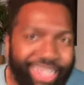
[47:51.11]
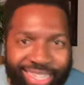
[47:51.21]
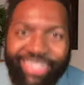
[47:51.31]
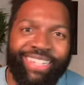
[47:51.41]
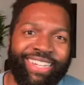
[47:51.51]

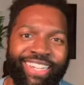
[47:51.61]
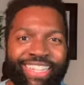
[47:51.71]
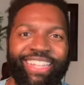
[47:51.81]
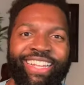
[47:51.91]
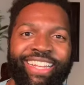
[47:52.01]
then that's
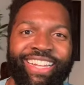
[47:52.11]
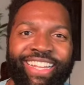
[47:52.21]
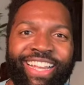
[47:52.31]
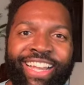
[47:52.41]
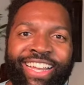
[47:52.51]
my new
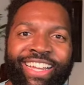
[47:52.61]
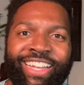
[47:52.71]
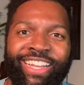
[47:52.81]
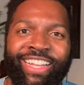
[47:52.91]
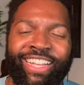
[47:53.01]
refrain,
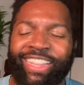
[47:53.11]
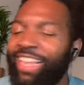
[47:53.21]
son.